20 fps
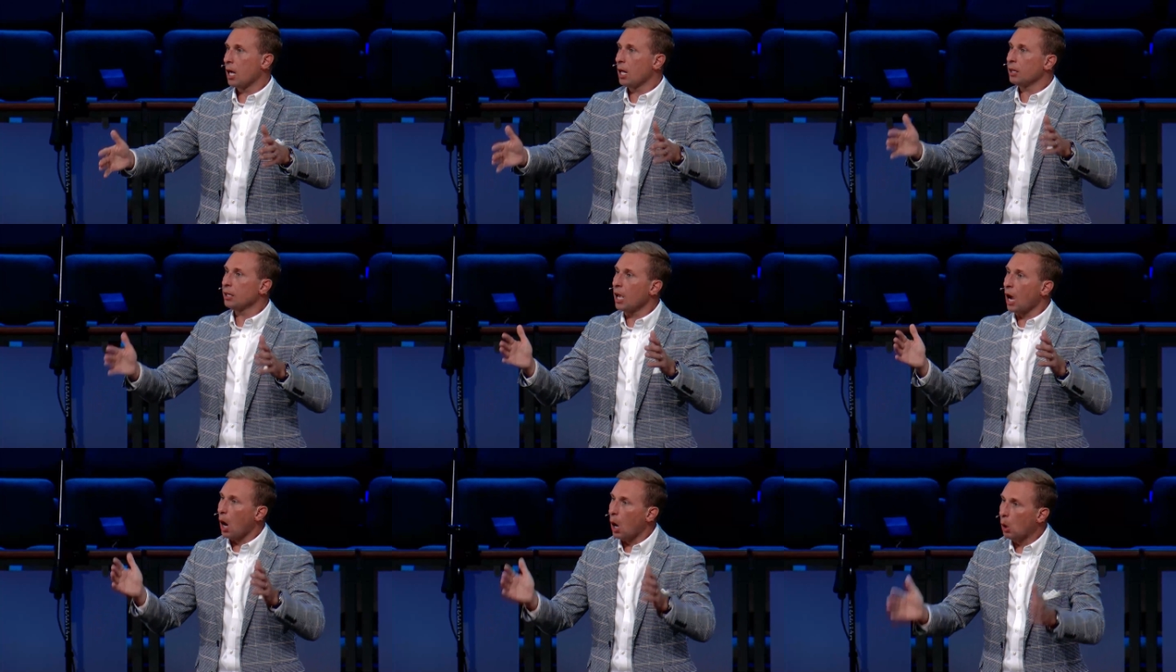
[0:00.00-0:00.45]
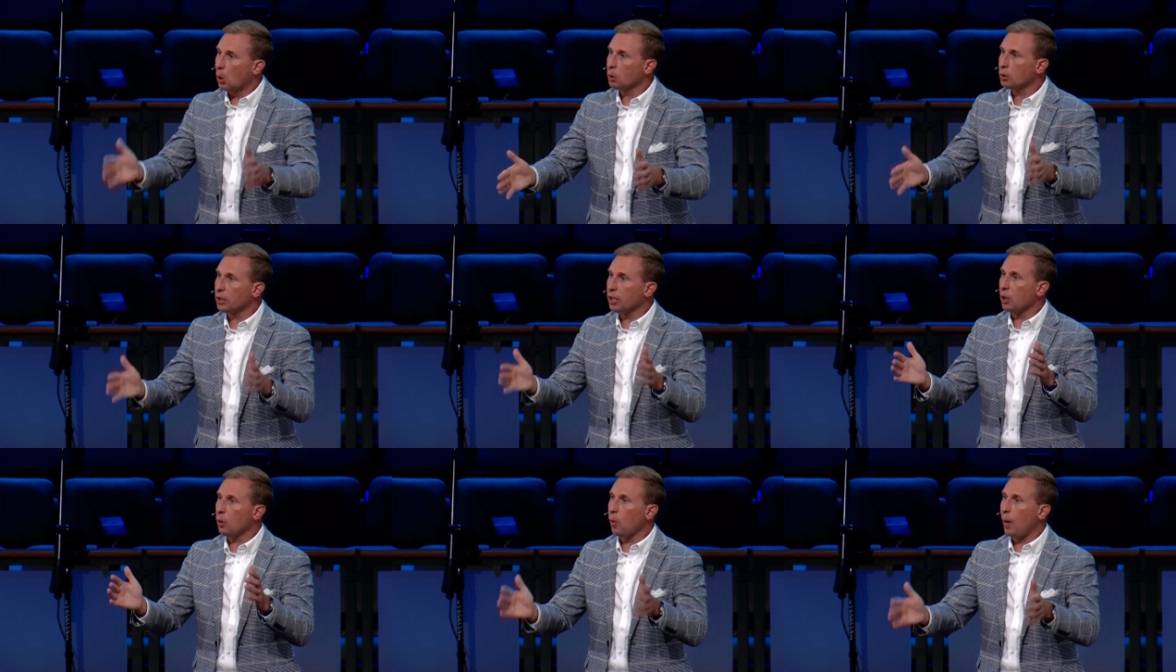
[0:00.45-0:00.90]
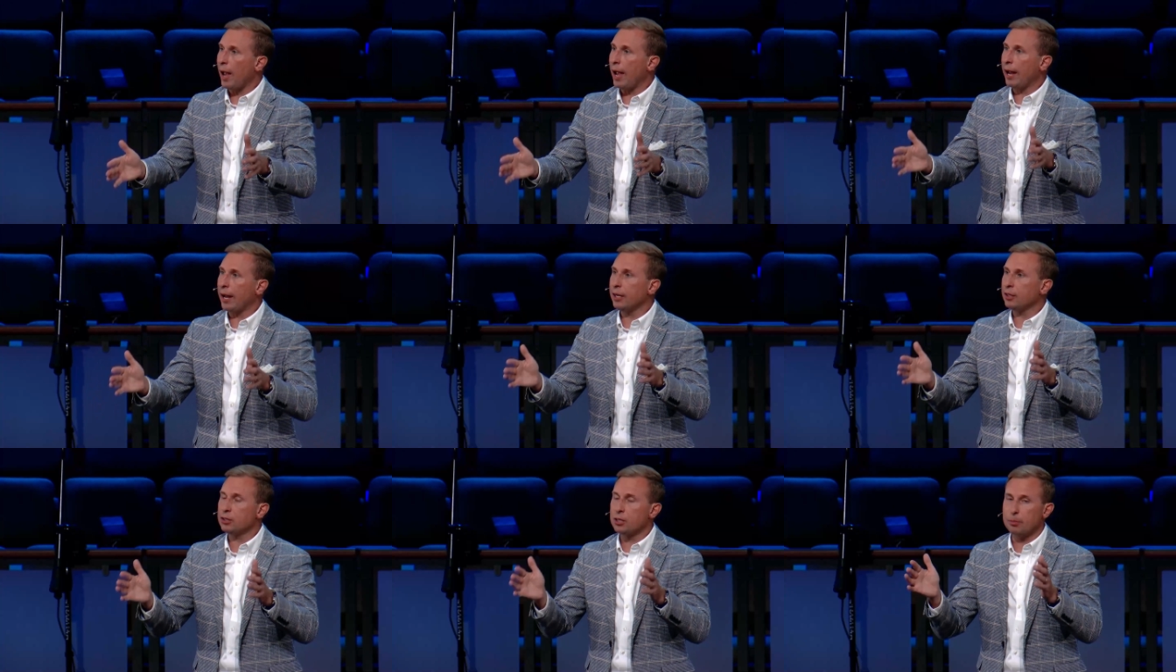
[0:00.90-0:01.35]
The only
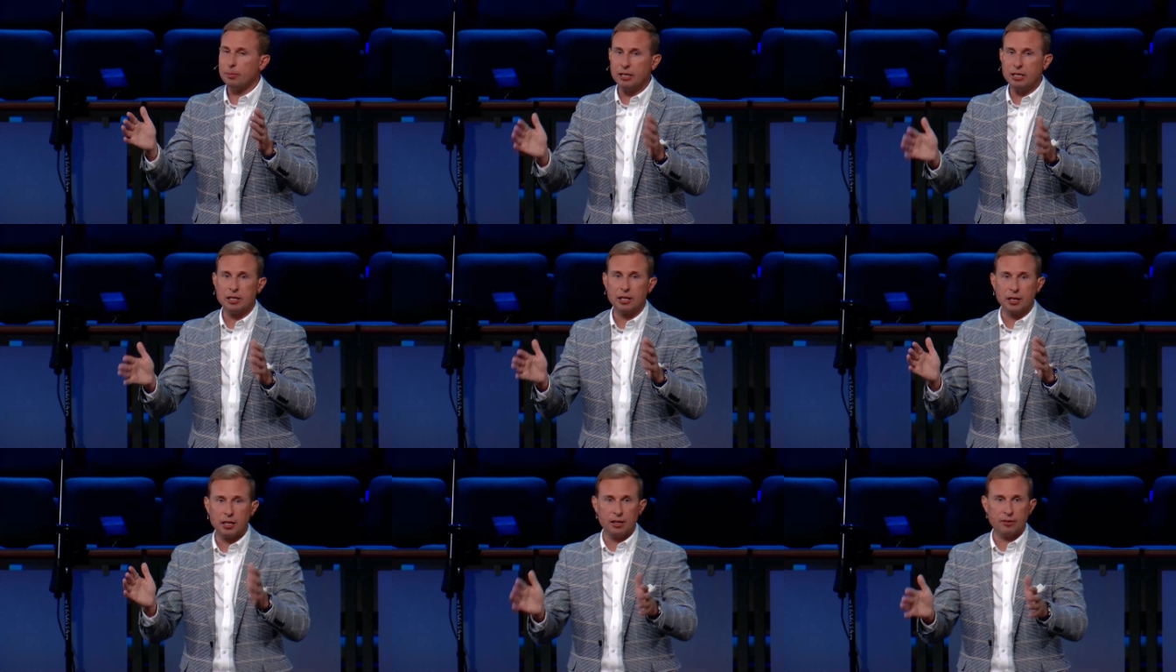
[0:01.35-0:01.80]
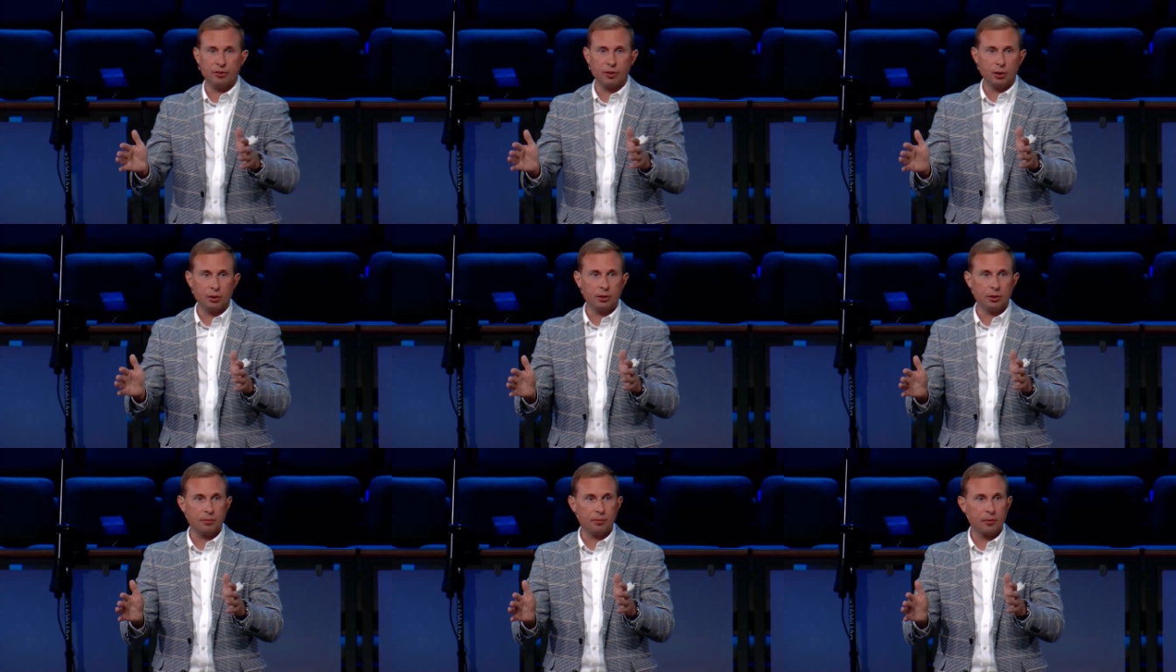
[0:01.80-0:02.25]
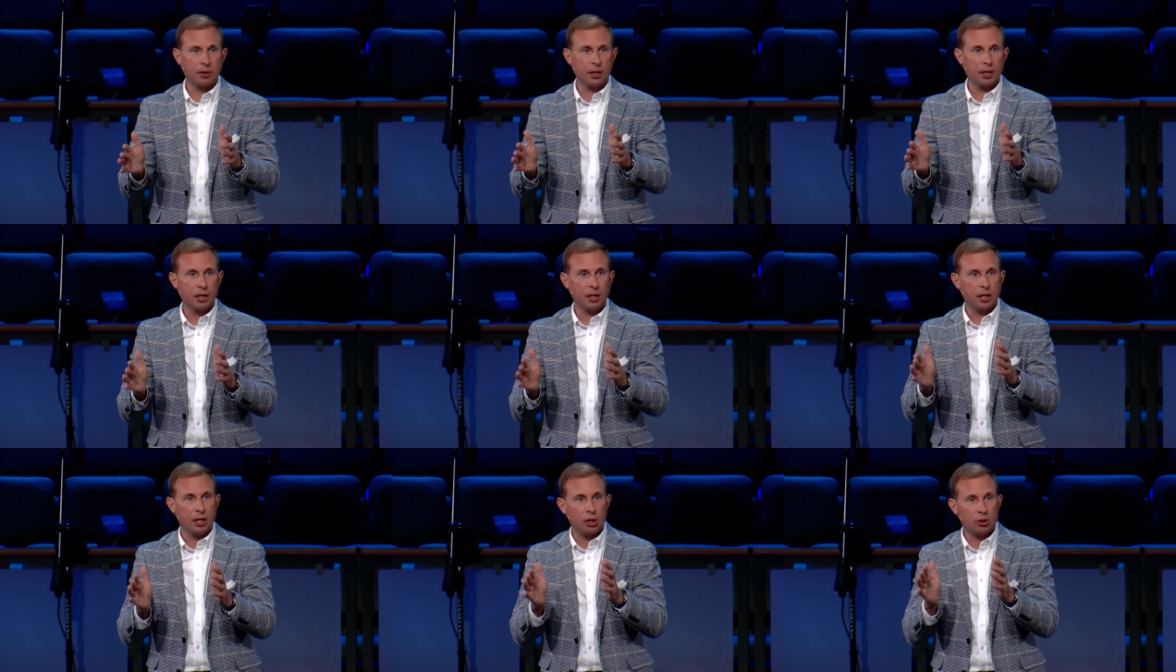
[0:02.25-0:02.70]
way to be delivered
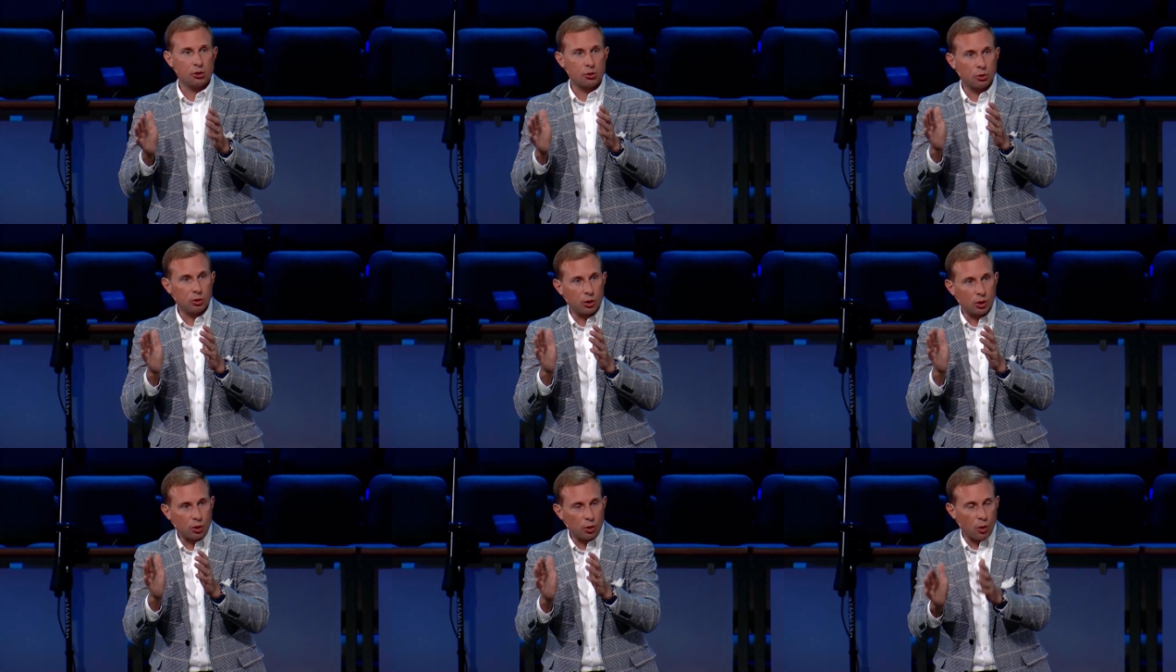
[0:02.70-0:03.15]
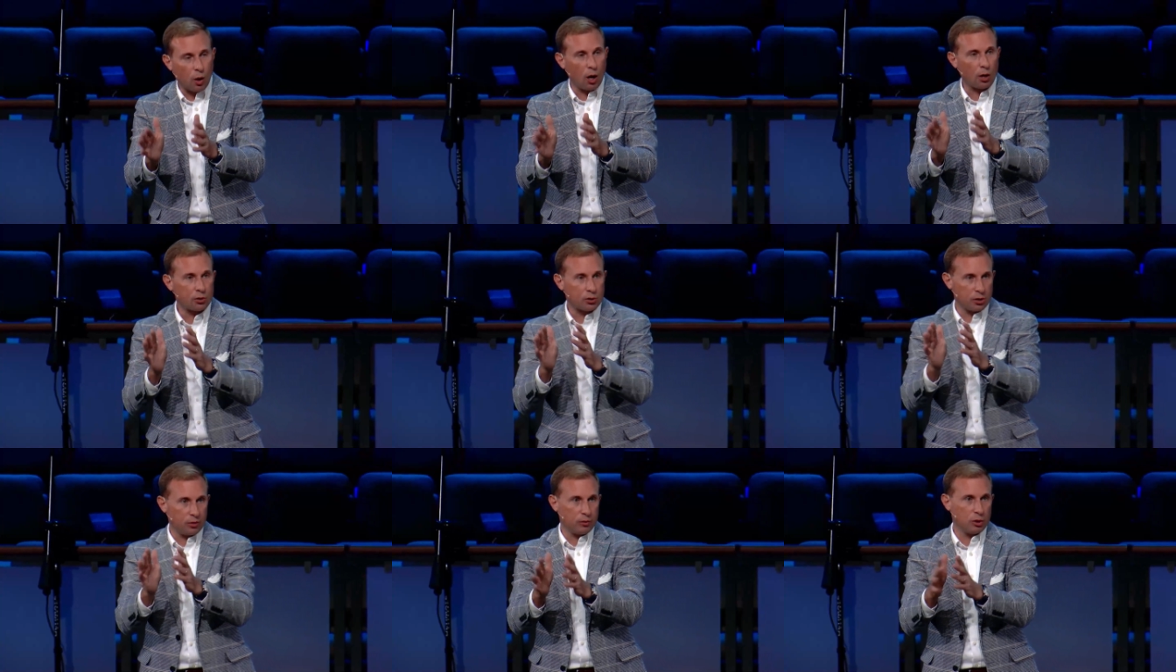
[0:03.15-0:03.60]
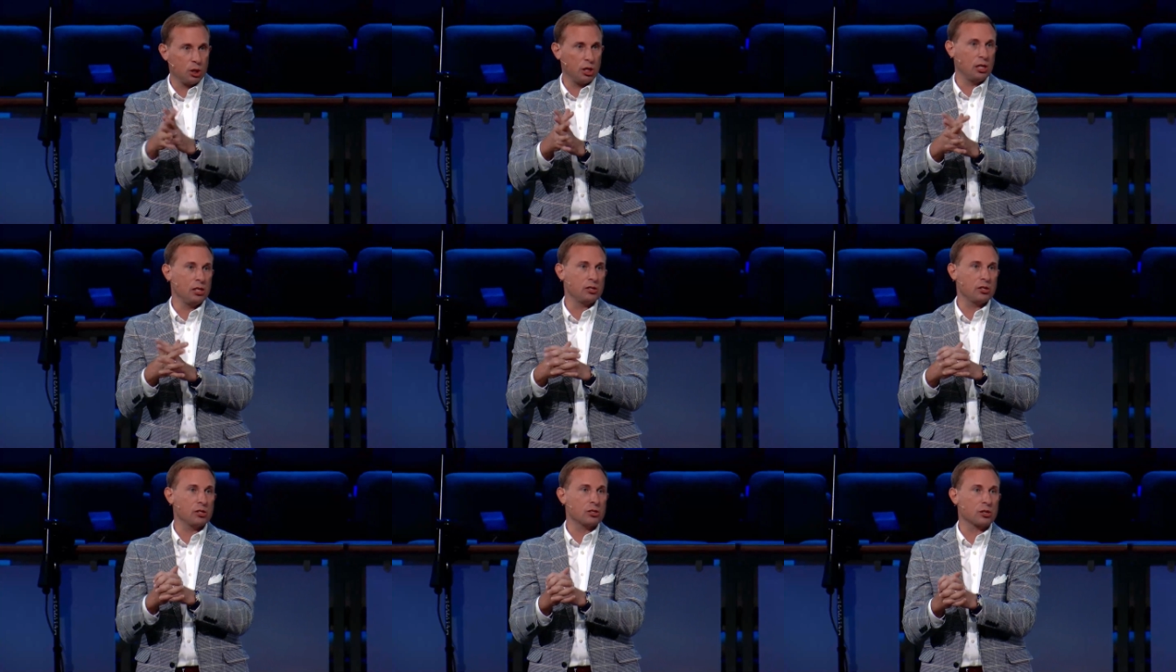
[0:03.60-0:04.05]
is through the cross of
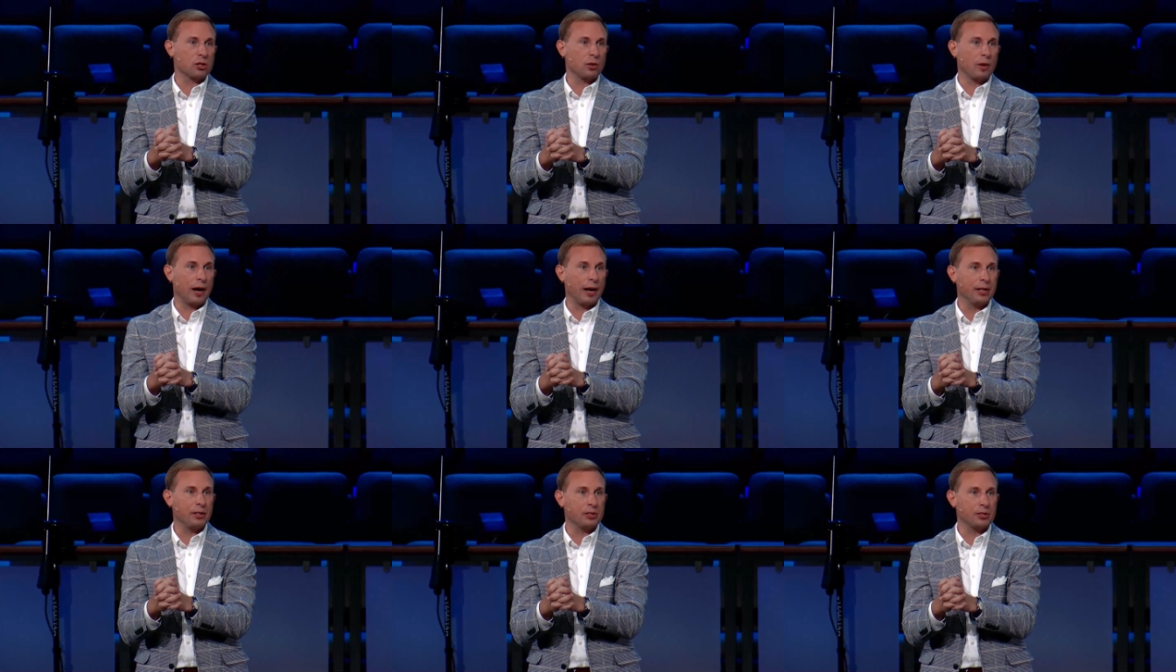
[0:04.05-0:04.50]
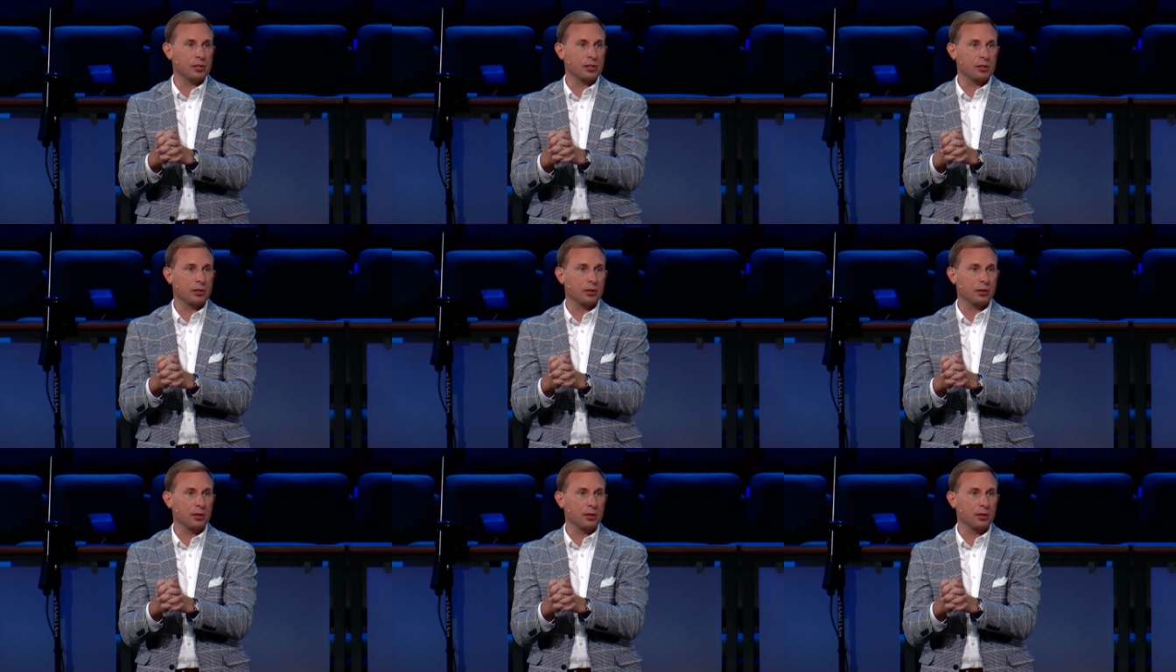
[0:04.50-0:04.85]
Jesus Christ,